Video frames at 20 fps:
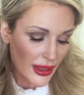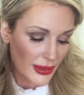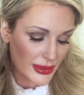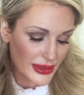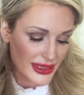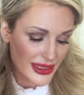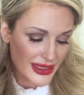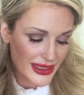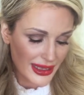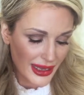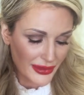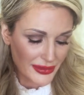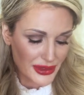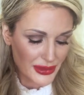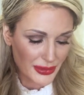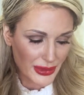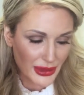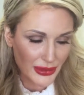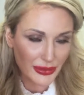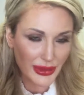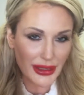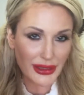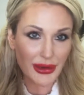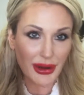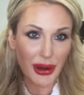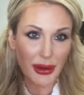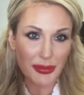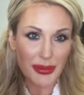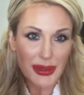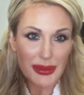It doesn't have to be a red
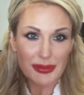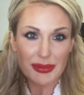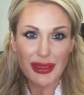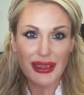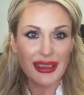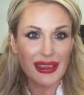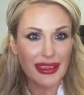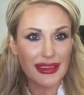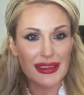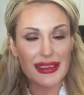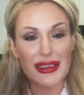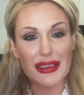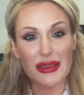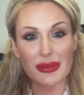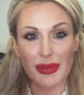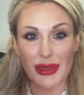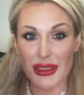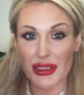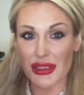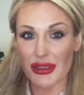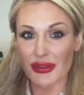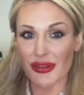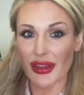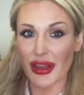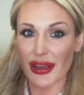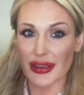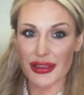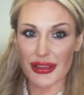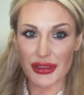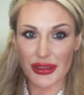carpet, but in anticipation of
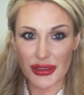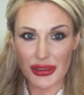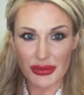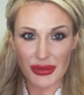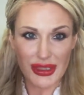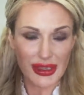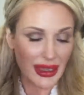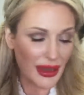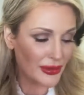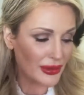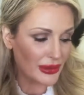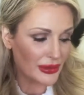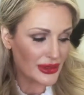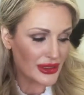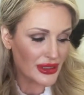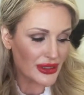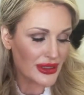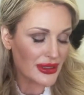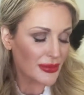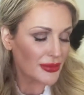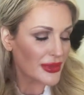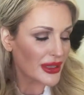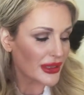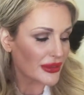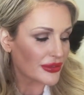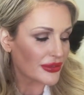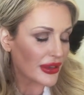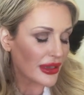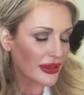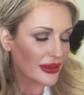the Oscars, we thought we would do
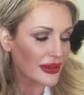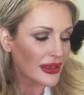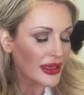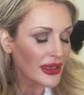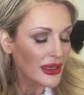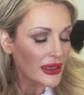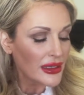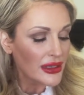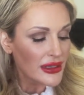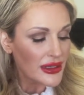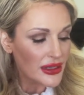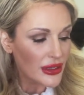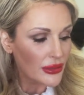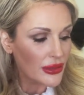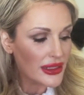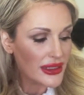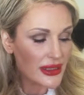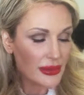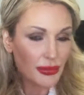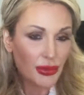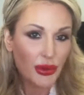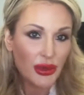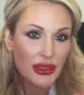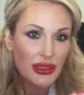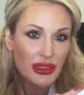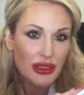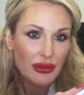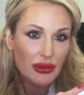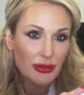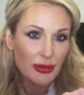something fun. So it's
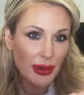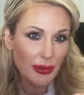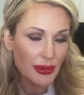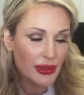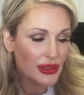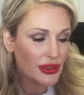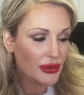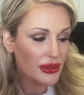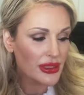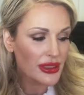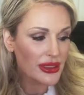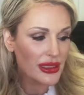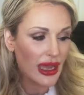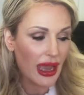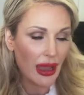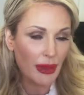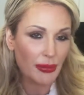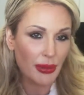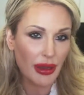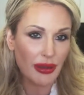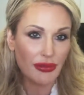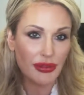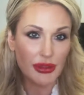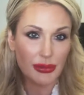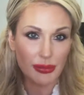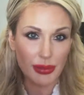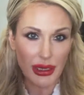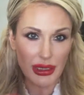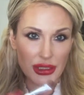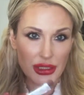important to remember to always tap off
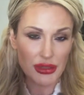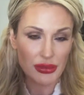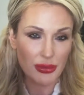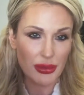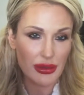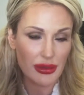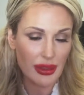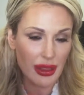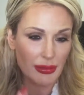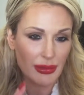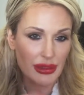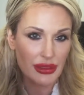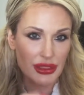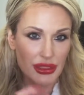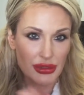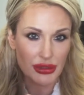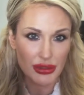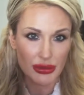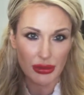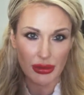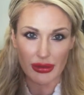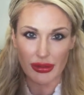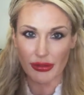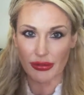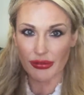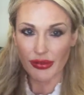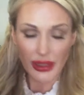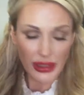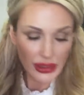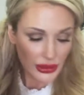your brush, and whether that means you do it with
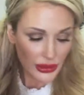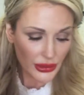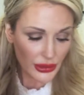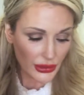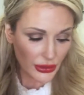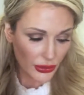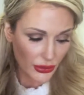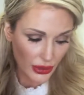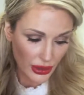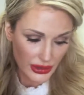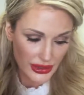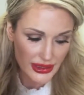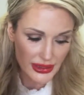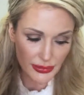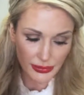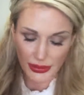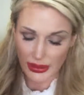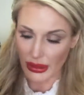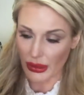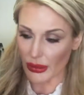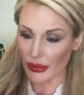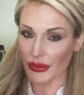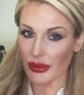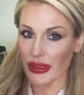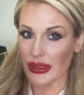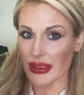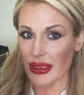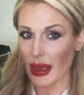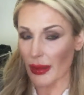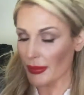a finger or simply
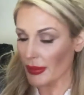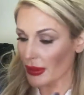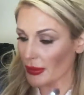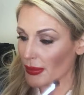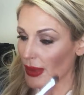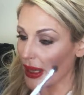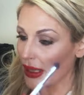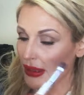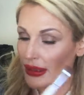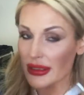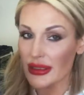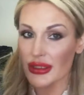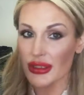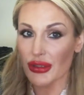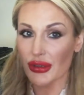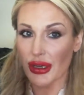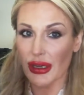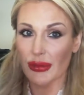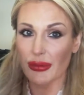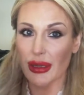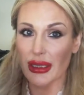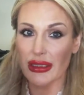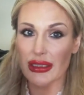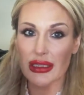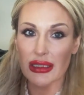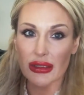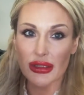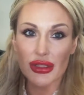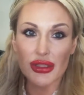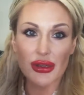over the top of your palette, it's a great way
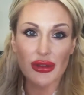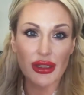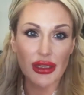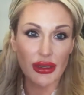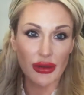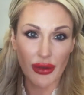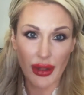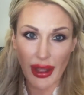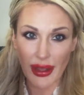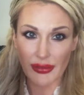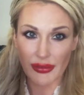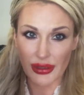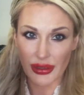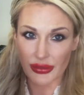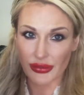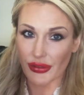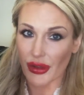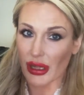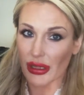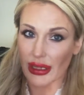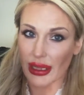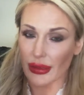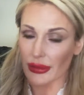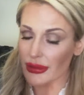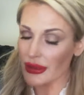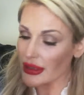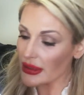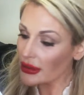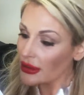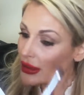to ensure that you don't have any
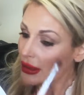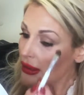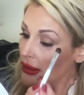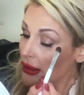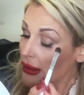fallout.